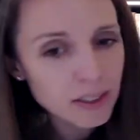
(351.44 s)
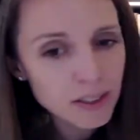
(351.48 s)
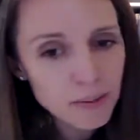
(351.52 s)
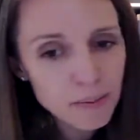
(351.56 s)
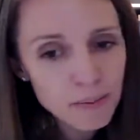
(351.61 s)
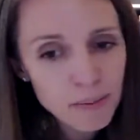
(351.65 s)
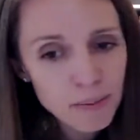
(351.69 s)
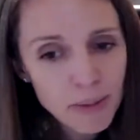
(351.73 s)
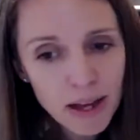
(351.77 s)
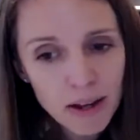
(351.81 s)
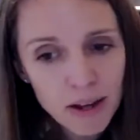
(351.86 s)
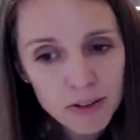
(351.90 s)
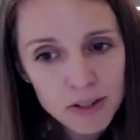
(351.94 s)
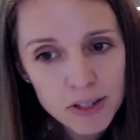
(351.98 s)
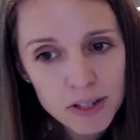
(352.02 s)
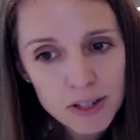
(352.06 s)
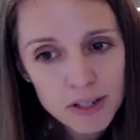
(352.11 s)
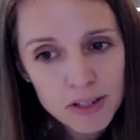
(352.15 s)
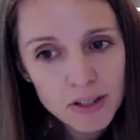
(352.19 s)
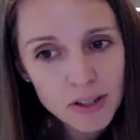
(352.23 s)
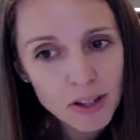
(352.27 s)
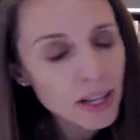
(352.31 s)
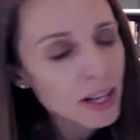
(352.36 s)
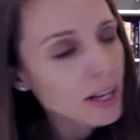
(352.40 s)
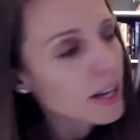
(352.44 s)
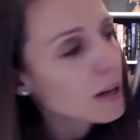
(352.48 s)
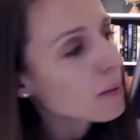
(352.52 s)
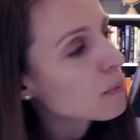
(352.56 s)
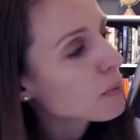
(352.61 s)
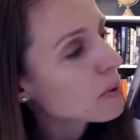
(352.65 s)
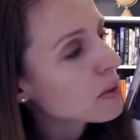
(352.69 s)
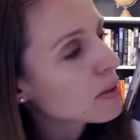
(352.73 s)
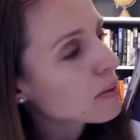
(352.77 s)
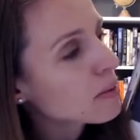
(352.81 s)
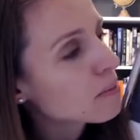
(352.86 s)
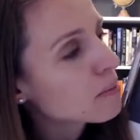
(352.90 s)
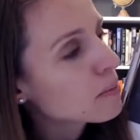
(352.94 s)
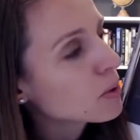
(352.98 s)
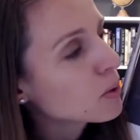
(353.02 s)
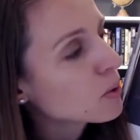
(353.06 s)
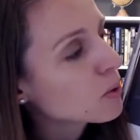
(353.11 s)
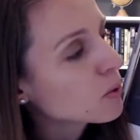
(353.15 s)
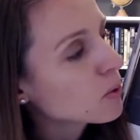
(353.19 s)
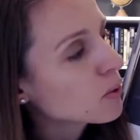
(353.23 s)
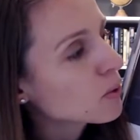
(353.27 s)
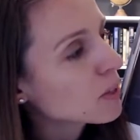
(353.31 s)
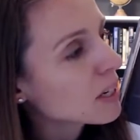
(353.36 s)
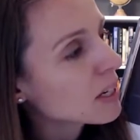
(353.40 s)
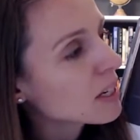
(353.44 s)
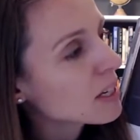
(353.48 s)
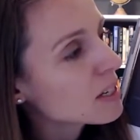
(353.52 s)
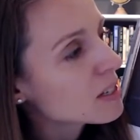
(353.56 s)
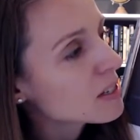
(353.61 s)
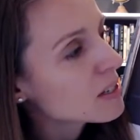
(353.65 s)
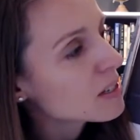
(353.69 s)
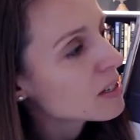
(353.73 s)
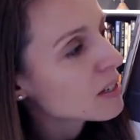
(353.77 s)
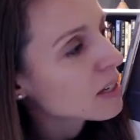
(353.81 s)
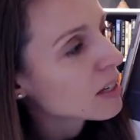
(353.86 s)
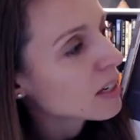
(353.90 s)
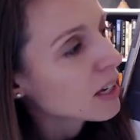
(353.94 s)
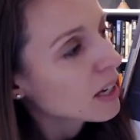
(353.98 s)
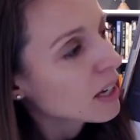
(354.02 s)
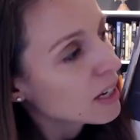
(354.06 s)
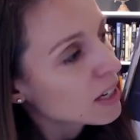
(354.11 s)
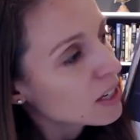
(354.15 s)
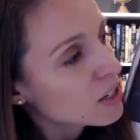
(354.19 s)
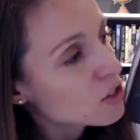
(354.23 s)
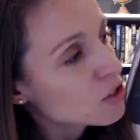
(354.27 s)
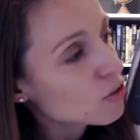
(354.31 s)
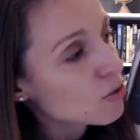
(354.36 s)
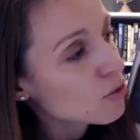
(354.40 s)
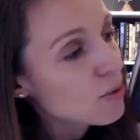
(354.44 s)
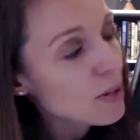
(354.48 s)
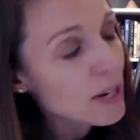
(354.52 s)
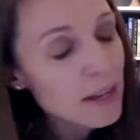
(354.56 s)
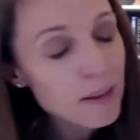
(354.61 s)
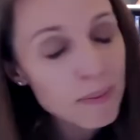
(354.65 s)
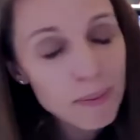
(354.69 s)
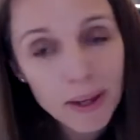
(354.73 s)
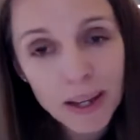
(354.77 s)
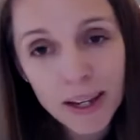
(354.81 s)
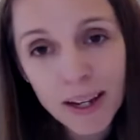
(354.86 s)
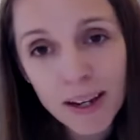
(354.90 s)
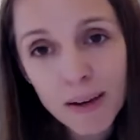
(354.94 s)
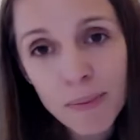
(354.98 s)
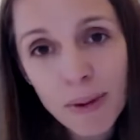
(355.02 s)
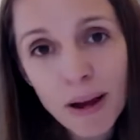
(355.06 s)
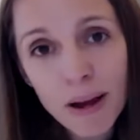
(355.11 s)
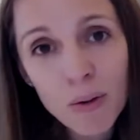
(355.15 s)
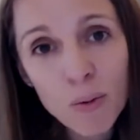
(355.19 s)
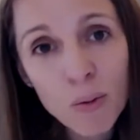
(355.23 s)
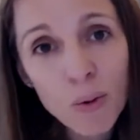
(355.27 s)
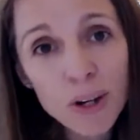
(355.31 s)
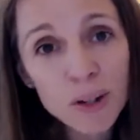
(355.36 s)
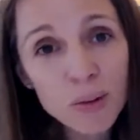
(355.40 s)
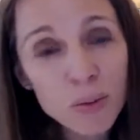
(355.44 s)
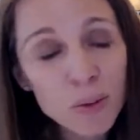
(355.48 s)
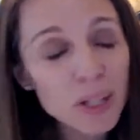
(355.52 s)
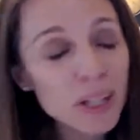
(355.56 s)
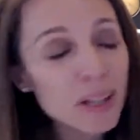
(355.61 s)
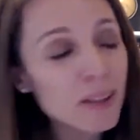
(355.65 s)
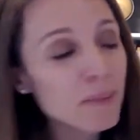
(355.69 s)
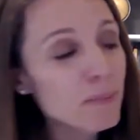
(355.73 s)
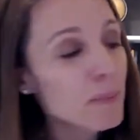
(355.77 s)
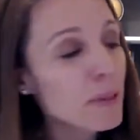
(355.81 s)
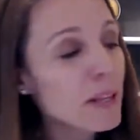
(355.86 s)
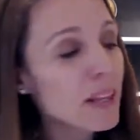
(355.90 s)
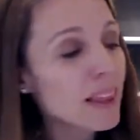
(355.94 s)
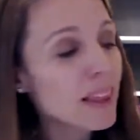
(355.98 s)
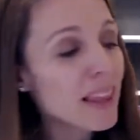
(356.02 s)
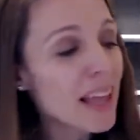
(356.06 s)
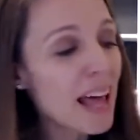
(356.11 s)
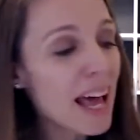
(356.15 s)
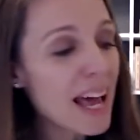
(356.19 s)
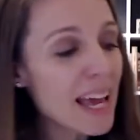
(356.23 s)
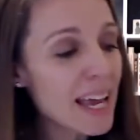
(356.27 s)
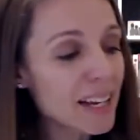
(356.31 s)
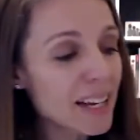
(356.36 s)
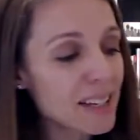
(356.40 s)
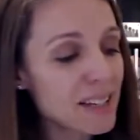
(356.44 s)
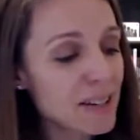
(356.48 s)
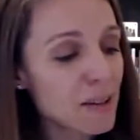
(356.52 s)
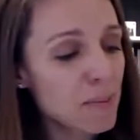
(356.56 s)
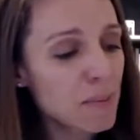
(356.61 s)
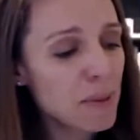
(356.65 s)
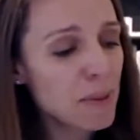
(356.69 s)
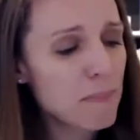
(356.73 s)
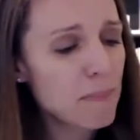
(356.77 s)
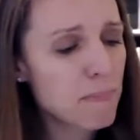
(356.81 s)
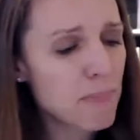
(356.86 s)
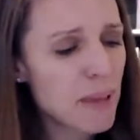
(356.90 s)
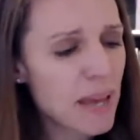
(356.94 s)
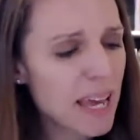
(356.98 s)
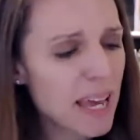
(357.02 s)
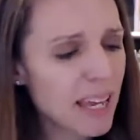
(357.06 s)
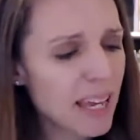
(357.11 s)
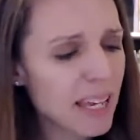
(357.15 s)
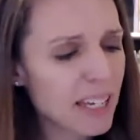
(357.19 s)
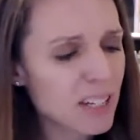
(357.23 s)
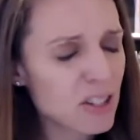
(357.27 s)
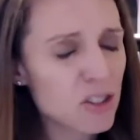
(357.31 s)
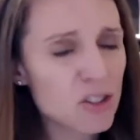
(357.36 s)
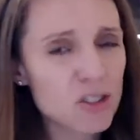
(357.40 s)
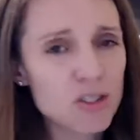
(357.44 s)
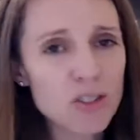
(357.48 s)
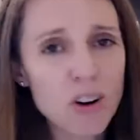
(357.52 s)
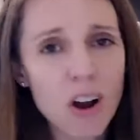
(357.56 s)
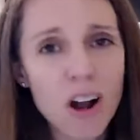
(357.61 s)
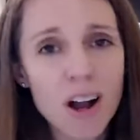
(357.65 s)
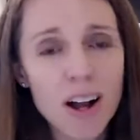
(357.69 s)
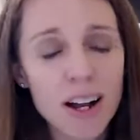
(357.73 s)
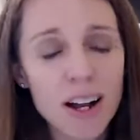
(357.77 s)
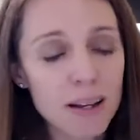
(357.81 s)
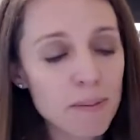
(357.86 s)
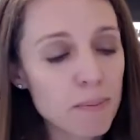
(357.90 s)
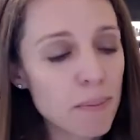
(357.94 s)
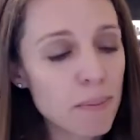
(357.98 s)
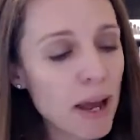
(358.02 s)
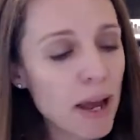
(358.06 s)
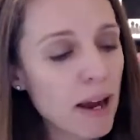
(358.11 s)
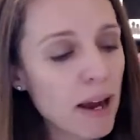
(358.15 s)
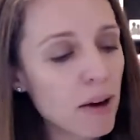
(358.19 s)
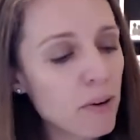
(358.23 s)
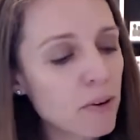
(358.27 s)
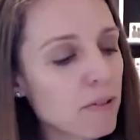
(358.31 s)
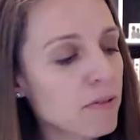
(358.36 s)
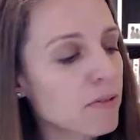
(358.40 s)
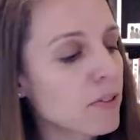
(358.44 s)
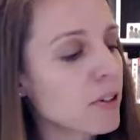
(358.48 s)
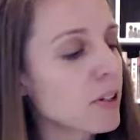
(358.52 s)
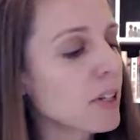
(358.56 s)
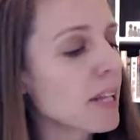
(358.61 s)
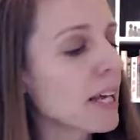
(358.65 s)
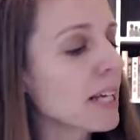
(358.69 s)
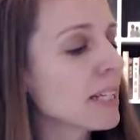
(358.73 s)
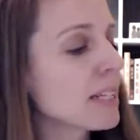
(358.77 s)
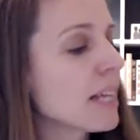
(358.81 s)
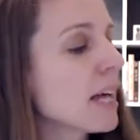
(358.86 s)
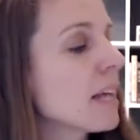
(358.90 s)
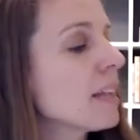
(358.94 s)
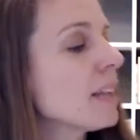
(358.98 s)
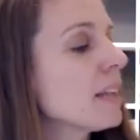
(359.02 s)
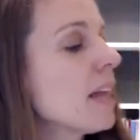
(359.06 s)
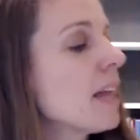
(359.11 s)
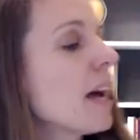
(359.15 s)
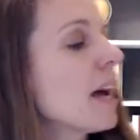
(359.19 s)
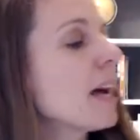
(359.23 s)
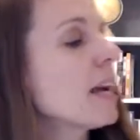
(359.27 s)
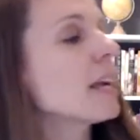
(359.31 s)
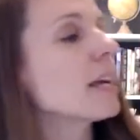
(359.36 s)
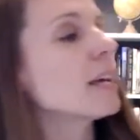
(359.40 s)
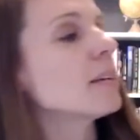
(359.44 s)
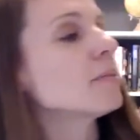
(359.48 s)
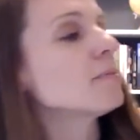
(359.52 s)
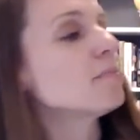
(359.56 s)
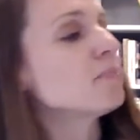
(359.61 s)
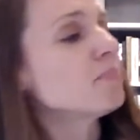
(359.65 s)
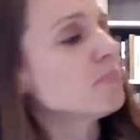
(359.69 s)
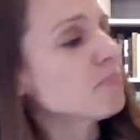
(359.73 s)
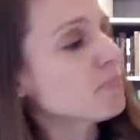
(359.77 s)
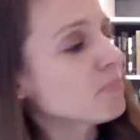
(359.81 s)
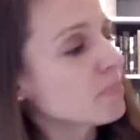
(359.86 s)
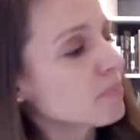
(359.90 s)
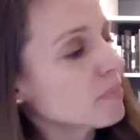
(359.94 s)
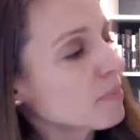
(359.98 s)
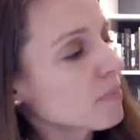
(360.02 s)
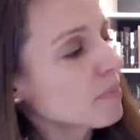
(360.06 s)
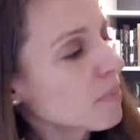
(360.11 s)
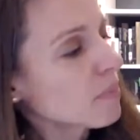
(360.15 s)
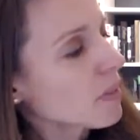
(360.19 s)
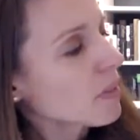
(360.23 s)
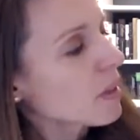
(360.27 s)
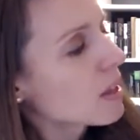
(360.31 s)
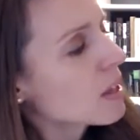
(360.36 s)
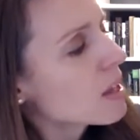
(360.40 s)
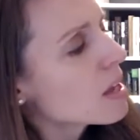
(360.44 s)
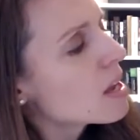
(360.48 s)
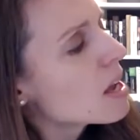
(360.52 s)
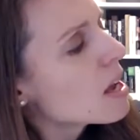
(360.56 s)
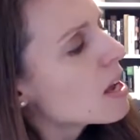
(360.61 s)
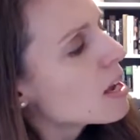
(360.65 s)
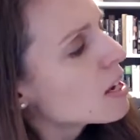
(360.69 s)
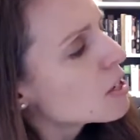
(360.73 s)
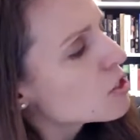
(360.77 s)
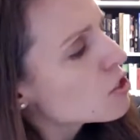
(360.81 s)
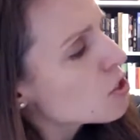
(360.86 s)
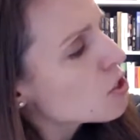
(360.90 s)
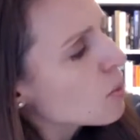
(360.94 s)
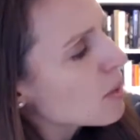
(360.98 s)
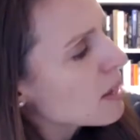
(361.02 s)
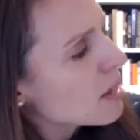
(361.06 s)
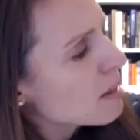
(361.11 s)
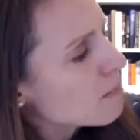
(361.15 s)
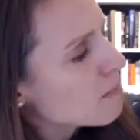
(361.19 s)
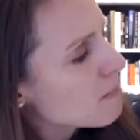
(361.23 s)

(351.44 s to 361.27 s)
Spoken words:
The mouse, he's looking up at the moon and he's dreaming about what it would be like to be big and strong and powerful like that lion. So he